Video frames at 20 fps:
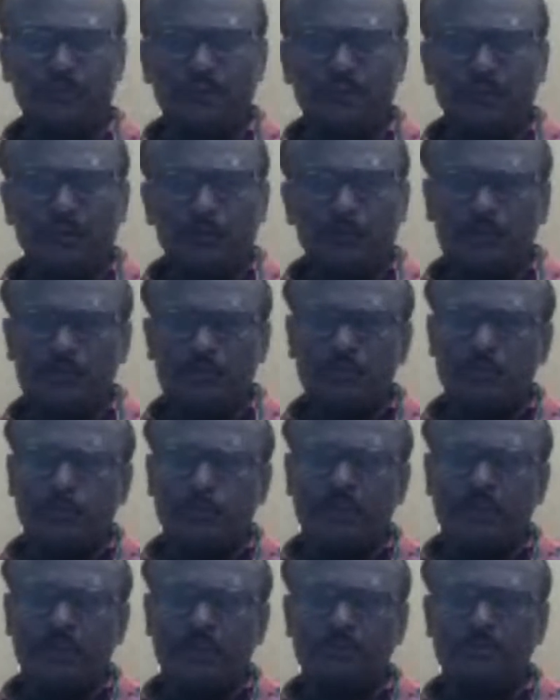But so far
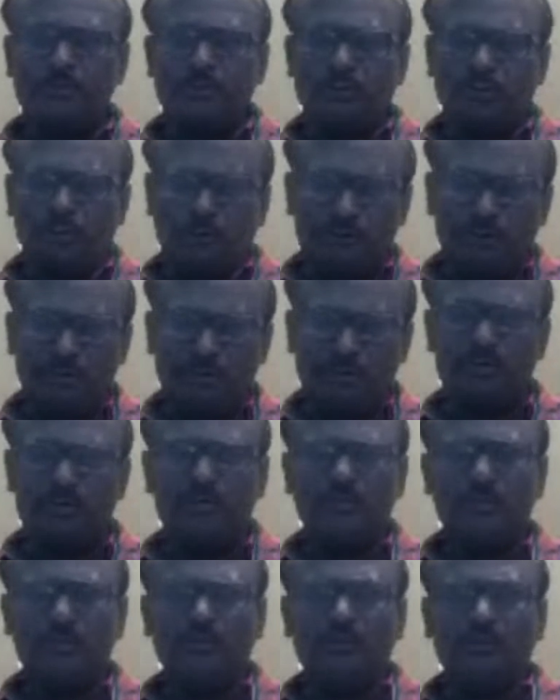as other
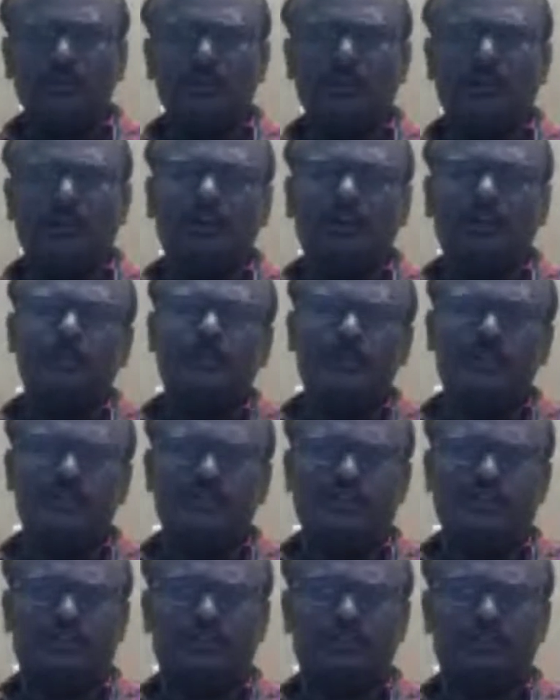
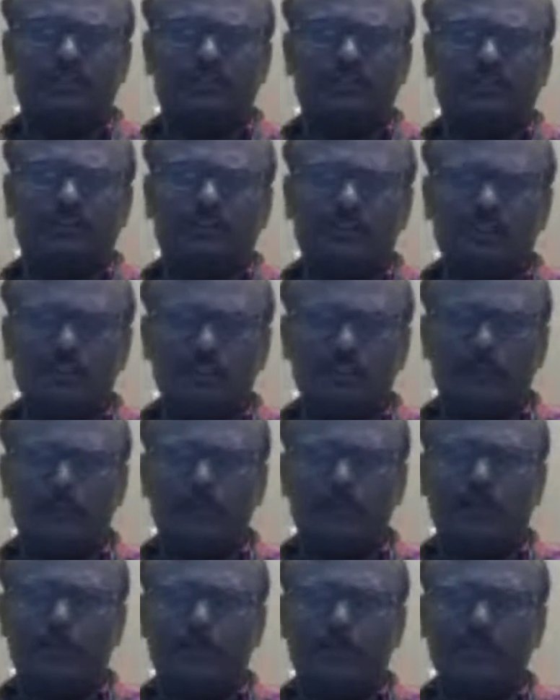offences, other
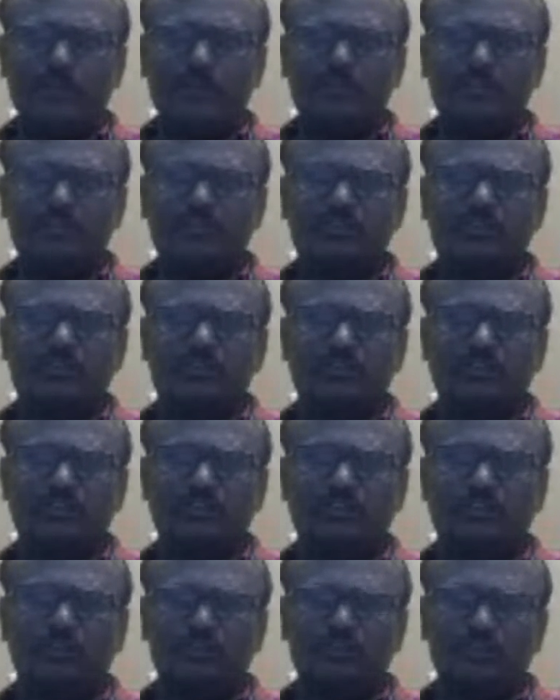offences under
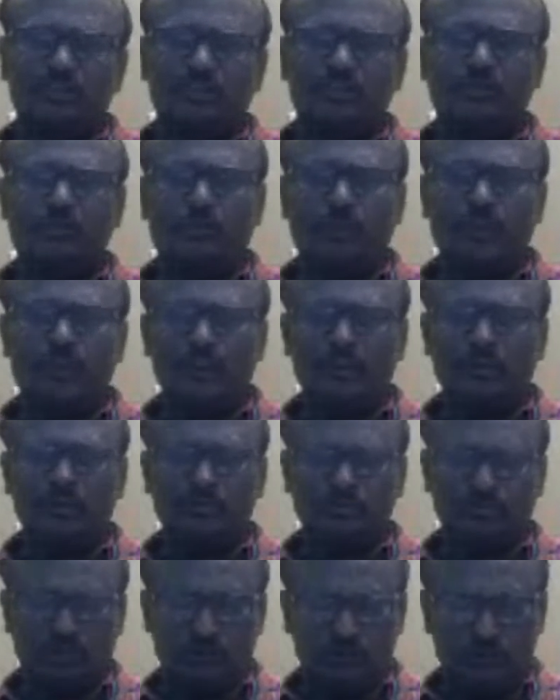other local laws
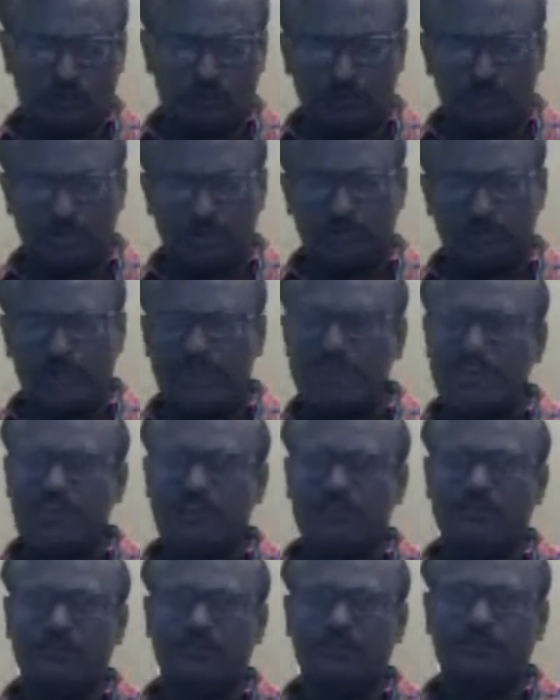or other special
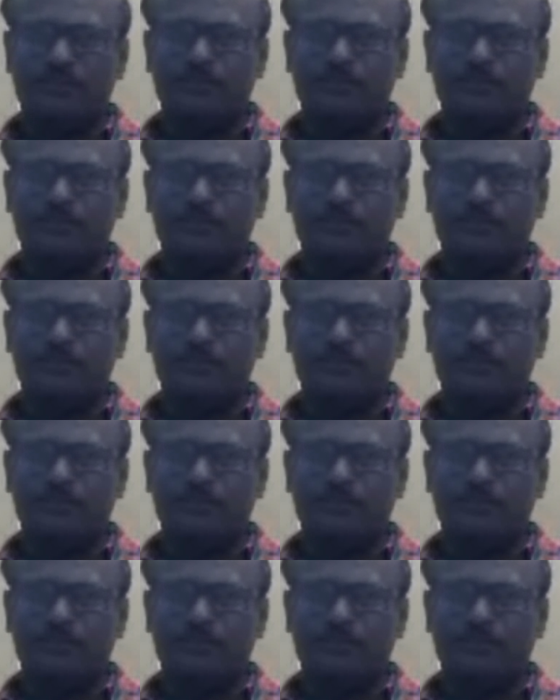laws,